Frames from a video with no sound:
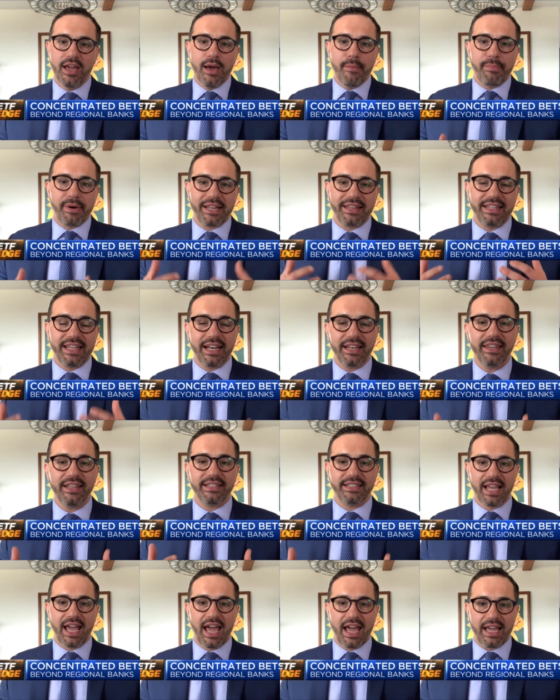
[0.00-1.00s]
But at the end of the
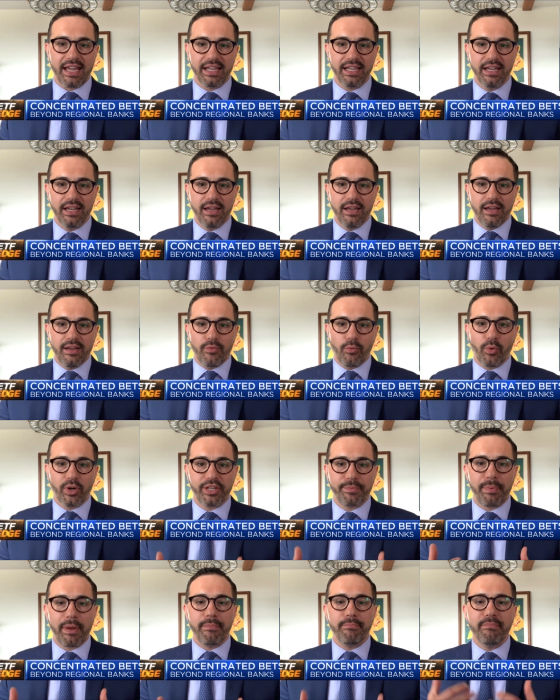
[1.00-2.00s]
day, what's
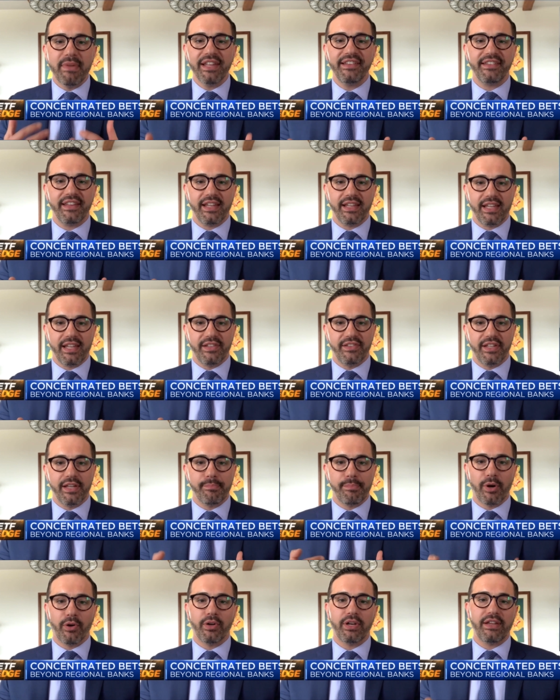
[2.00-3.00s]
been missing is the
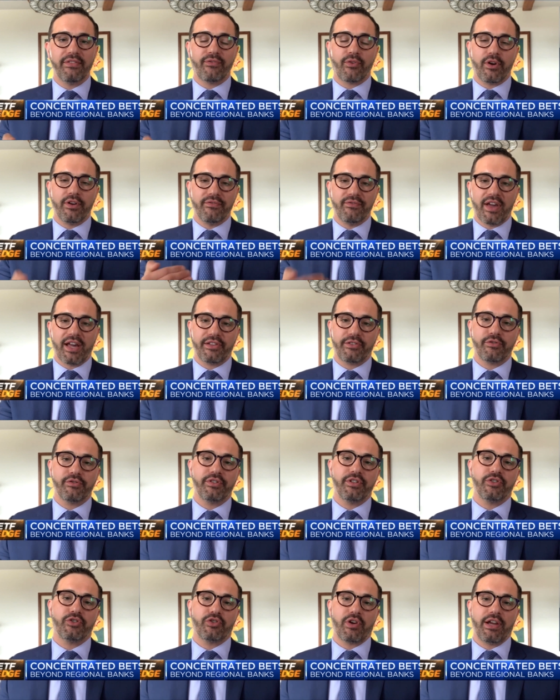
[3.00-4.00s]
ability for investors
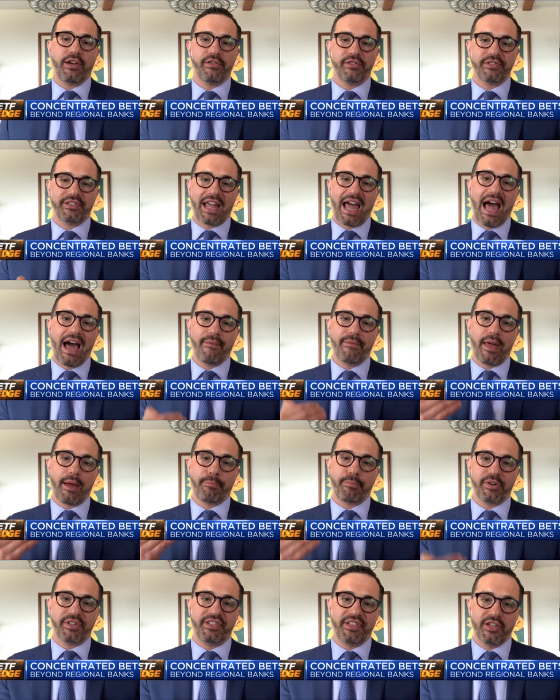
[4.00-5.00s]
and traders to have that
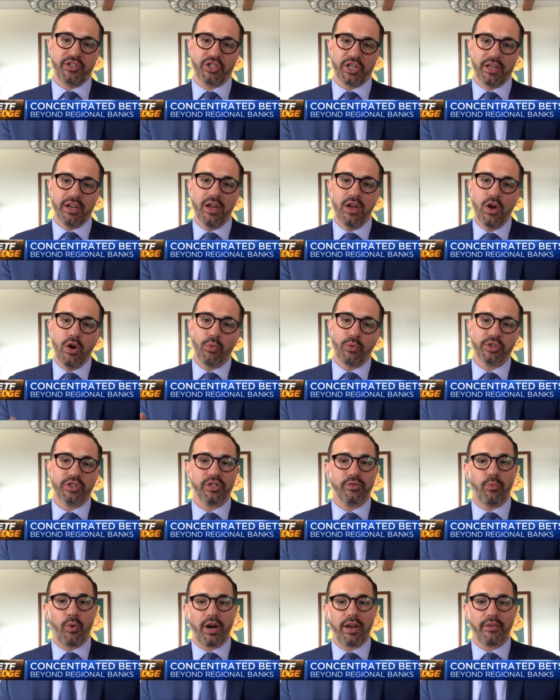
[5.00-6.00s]
precision, which is
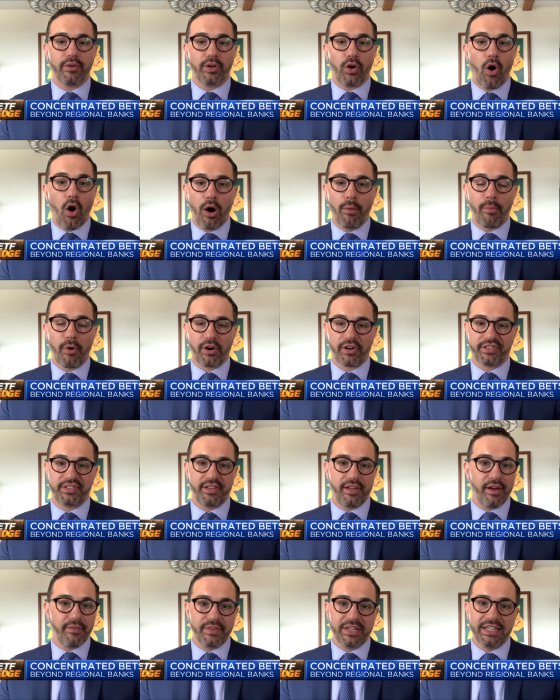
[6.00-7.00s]
one of the recall marks
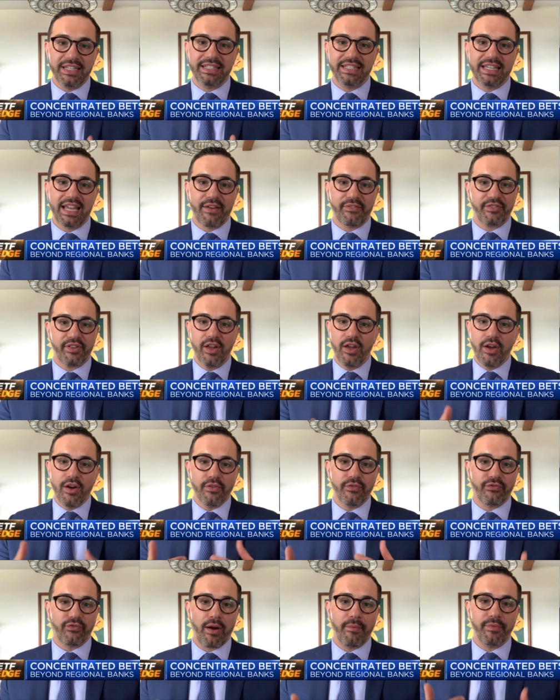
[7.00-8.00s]
of ETFs
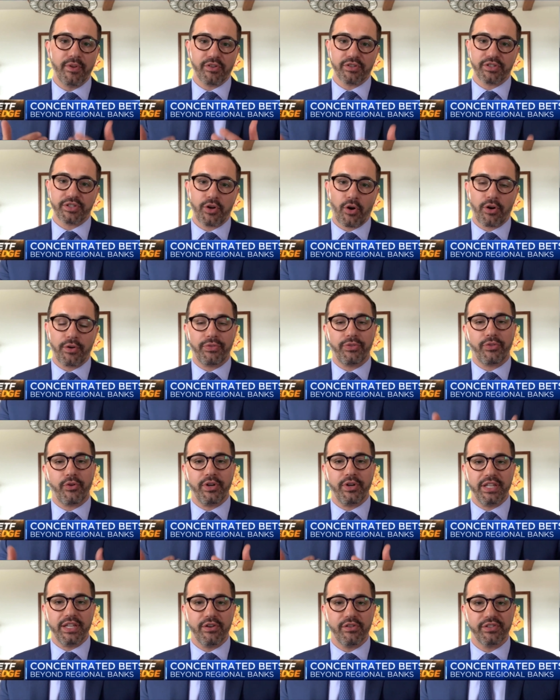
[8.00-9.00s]
from their start
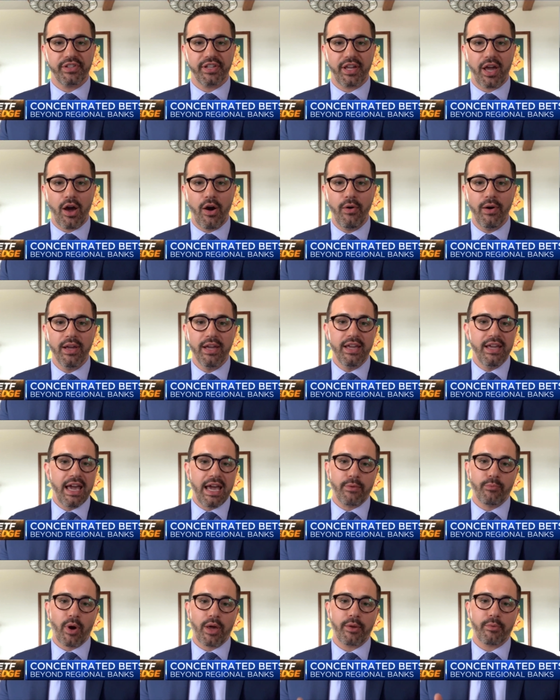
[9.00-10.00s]
30 years ago.
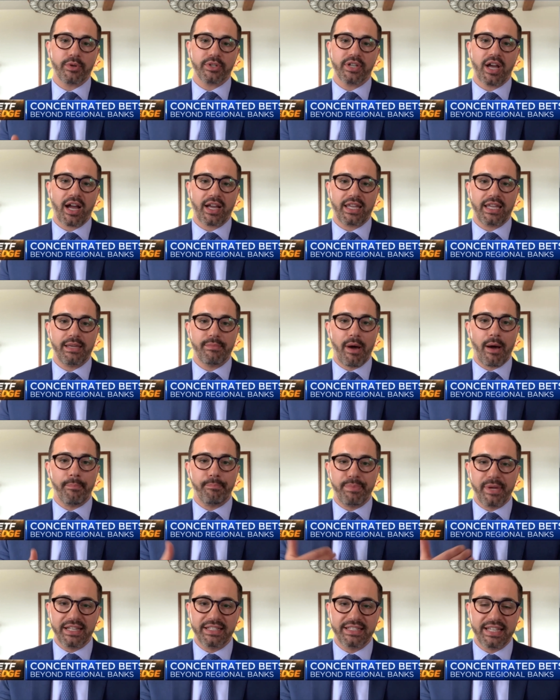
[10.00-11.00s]
And whether we're talking about
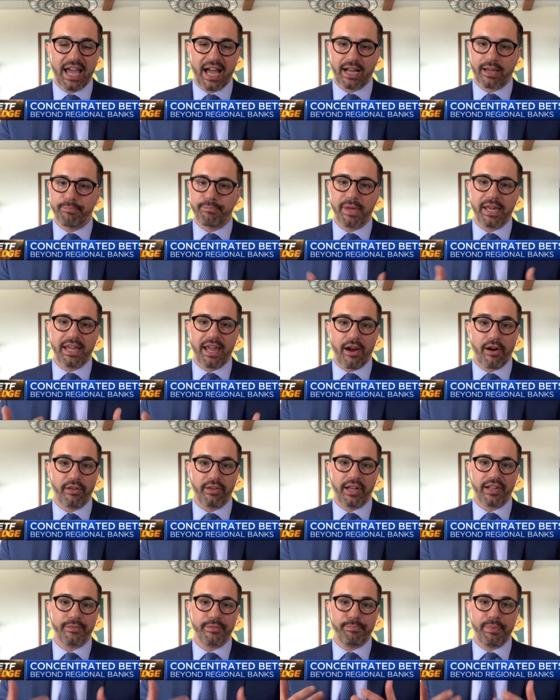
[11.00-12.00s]
big tech, big
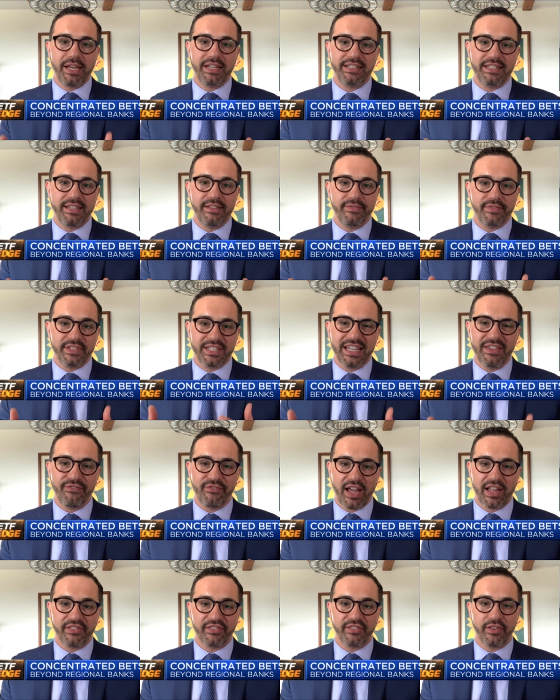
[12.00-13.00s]
airlines, big de
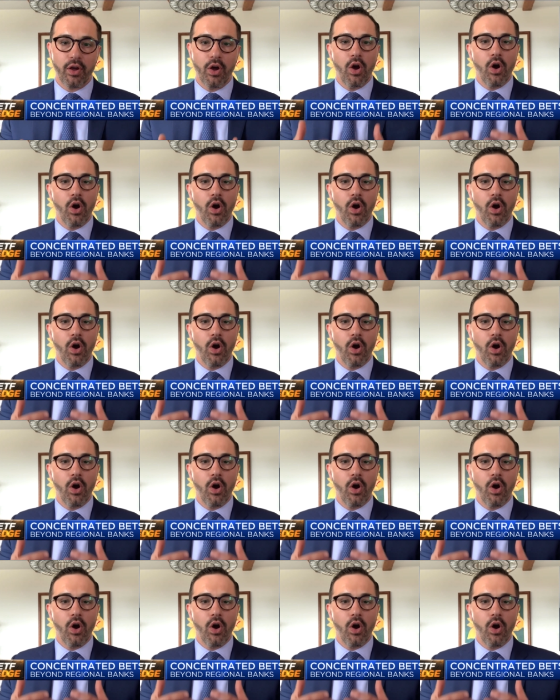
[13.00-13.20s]
defense,